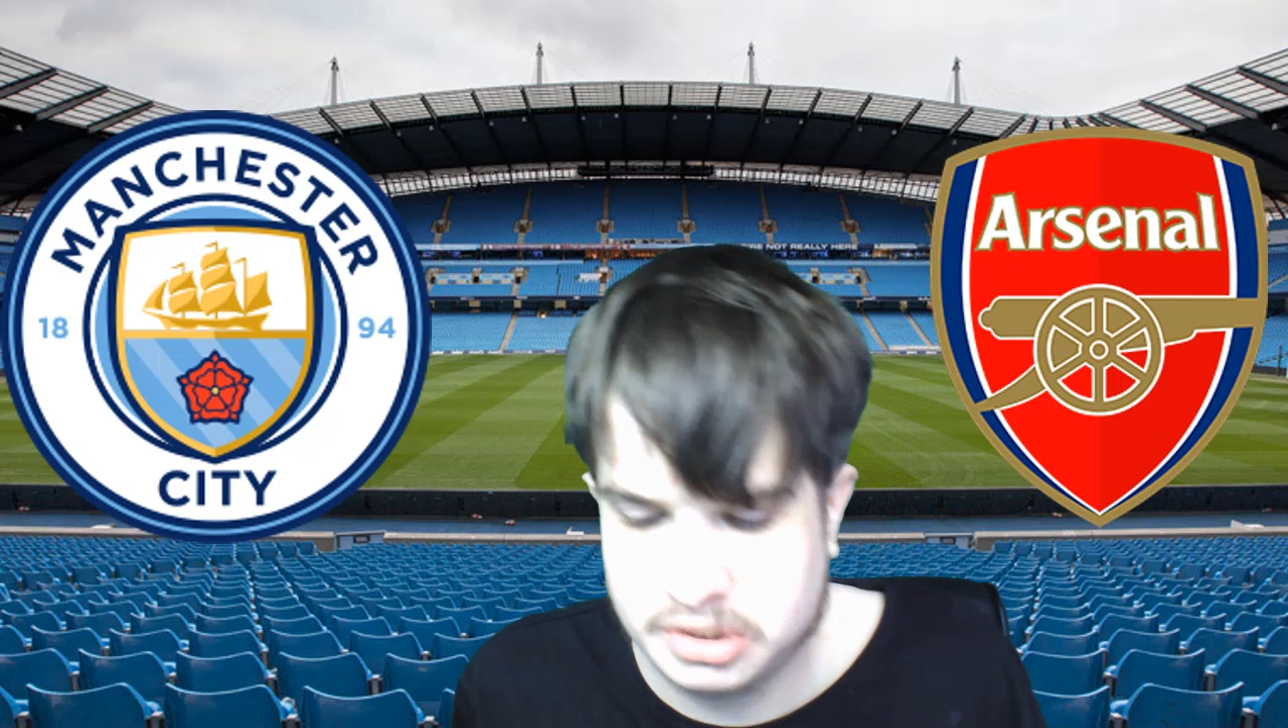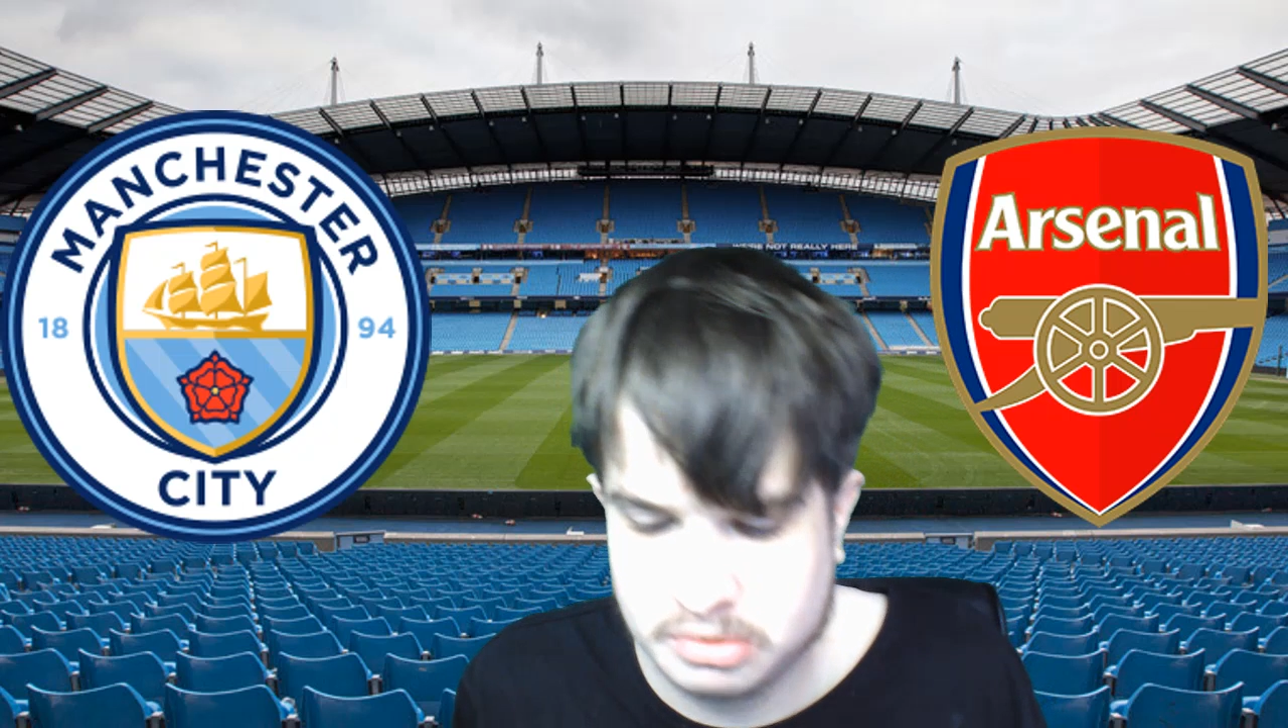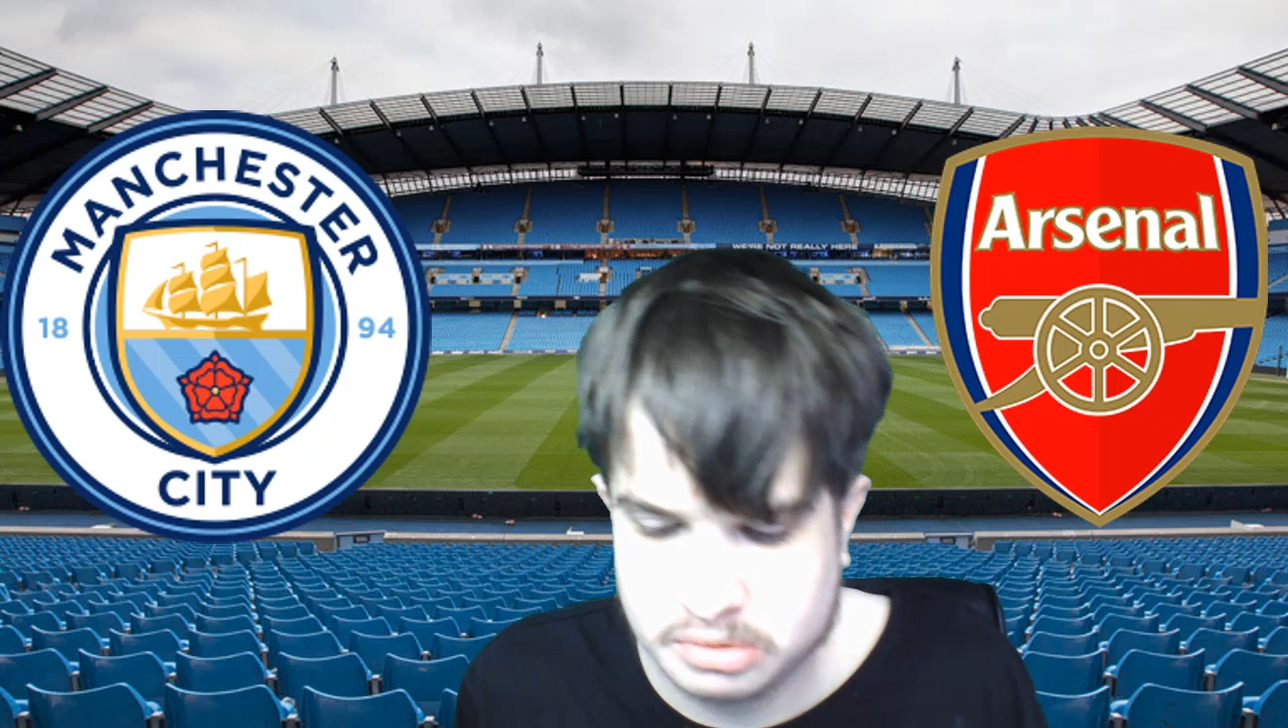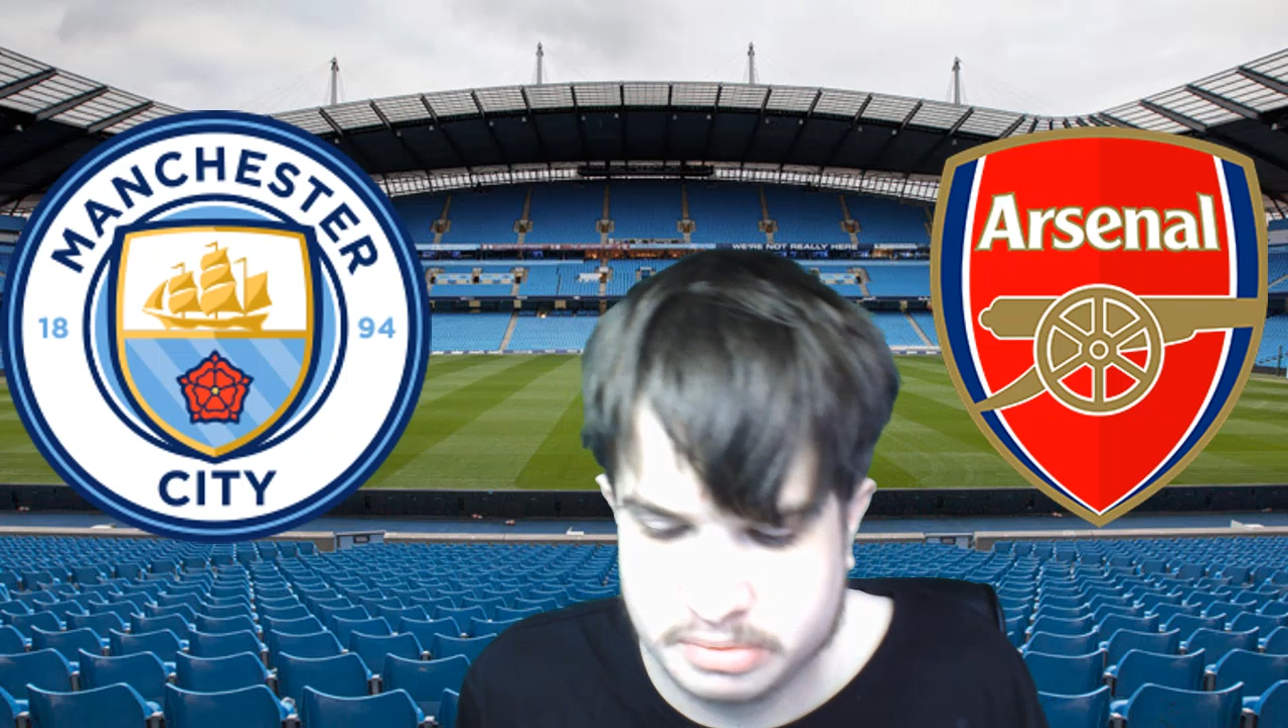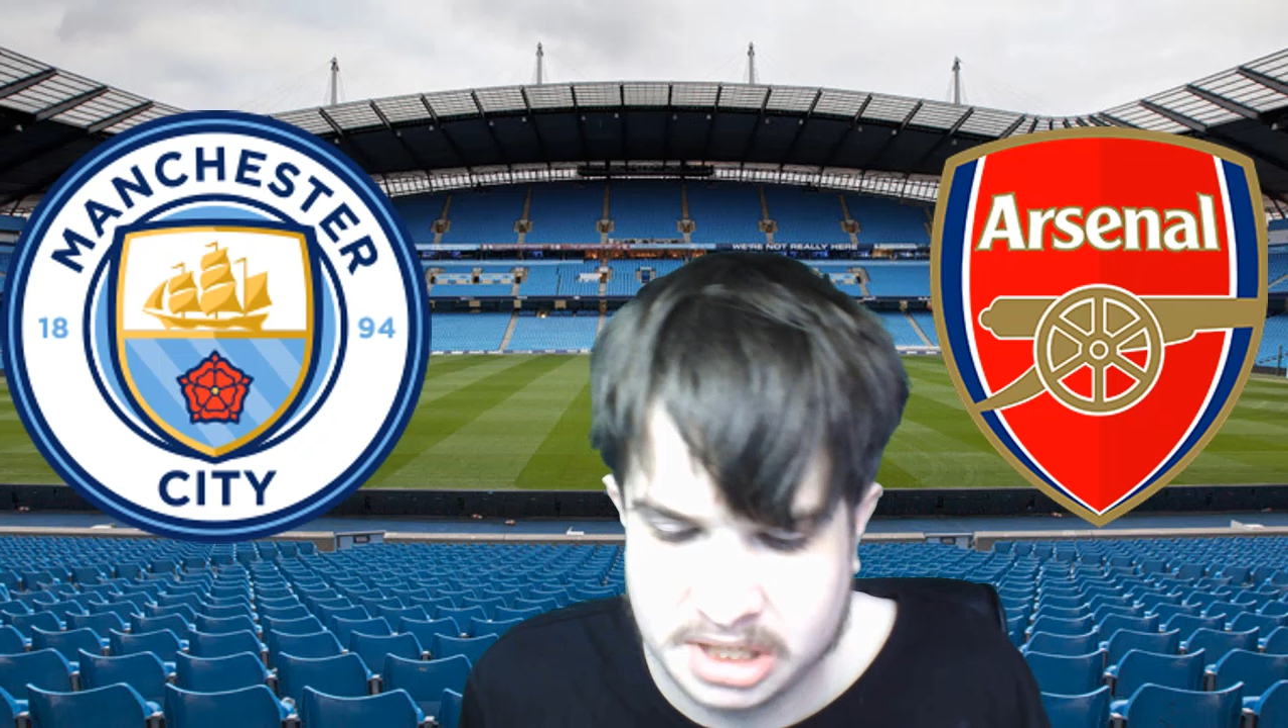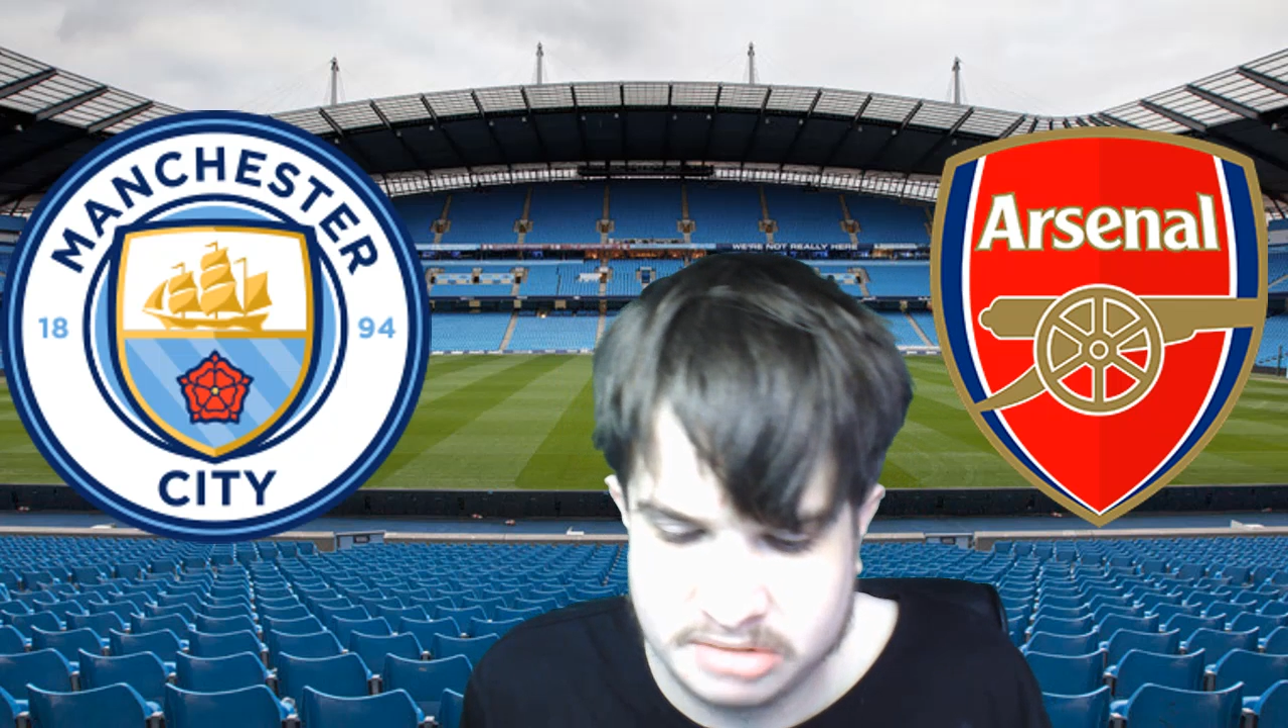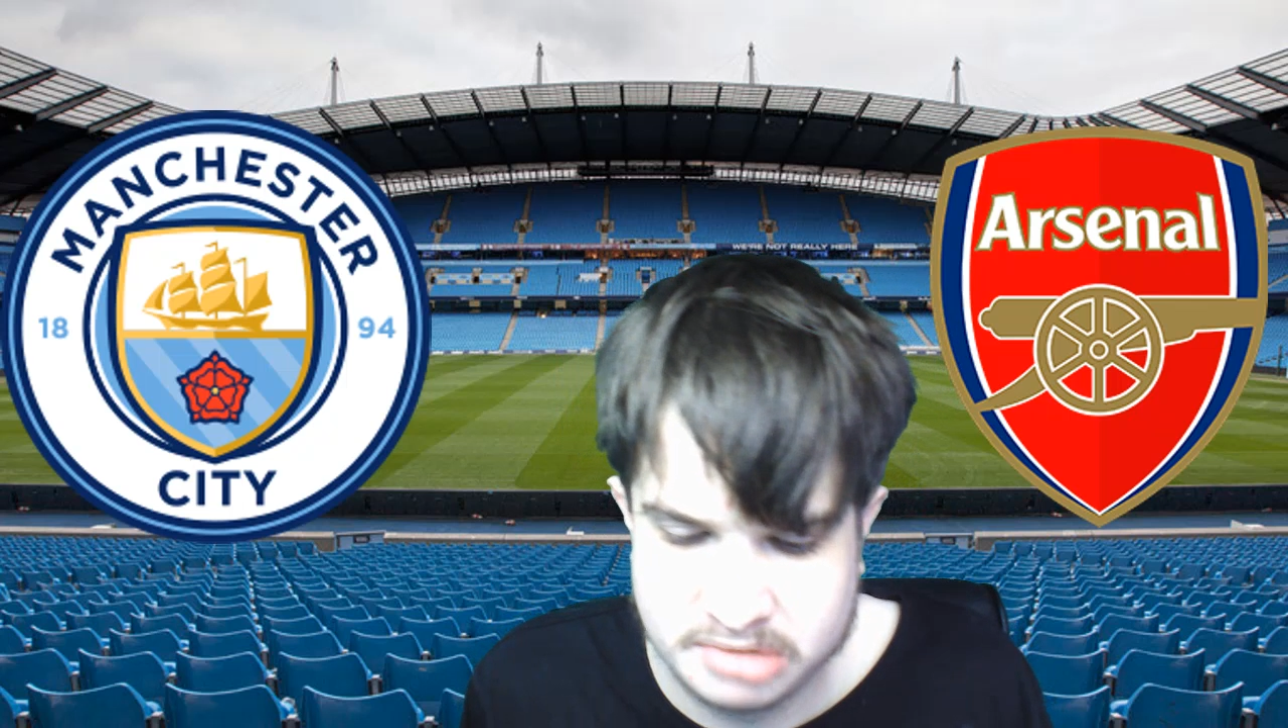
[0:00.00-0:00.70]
talk about